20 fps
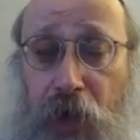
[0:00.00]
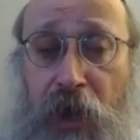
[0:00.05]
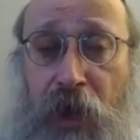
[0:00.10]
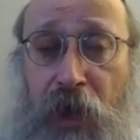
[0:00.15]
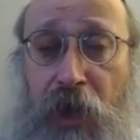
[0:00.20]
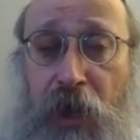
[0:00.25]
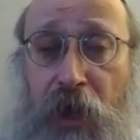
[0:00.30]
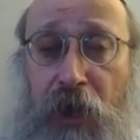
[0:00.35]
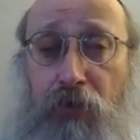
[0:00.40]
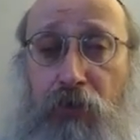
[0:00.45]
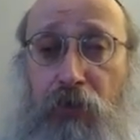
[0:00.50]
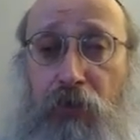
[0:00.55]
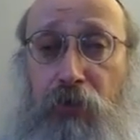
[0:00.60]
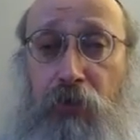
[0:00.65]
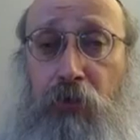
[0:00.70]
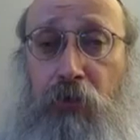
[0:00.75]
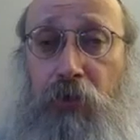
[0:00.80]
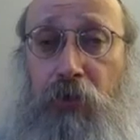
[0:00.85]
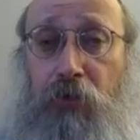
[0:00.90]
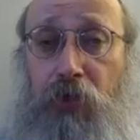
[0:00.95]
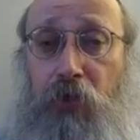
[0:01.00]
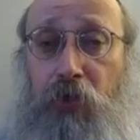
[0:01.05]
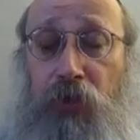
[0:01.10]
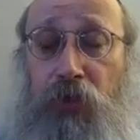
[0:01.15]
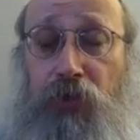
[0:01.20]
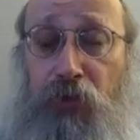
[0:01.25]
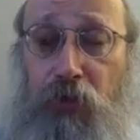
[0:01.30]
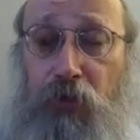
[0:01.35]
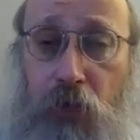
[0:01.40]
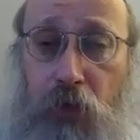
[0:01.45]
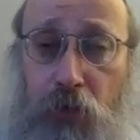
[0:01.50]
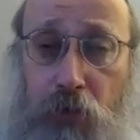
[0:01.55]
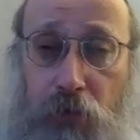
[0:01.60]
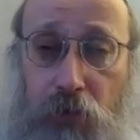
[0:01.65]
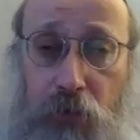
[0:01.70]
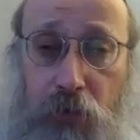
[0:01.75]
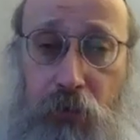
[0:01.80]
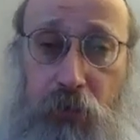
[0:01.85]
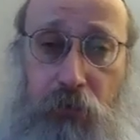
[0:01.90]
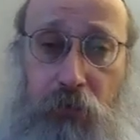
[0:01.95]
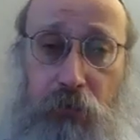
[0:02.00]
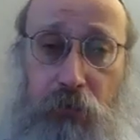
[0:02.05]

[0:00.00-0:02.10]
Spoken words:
and was growth,